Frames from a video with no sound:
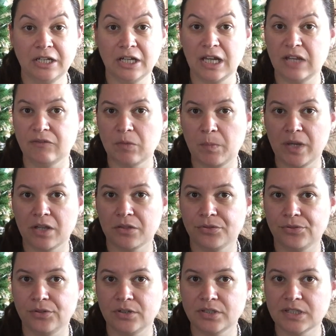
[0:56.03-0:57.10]
I have about
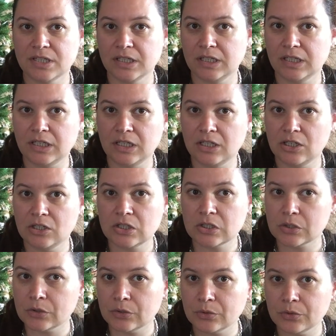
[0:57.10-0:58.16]

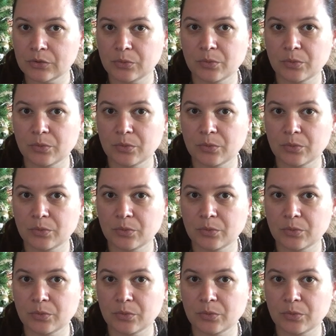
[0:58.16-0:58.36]
32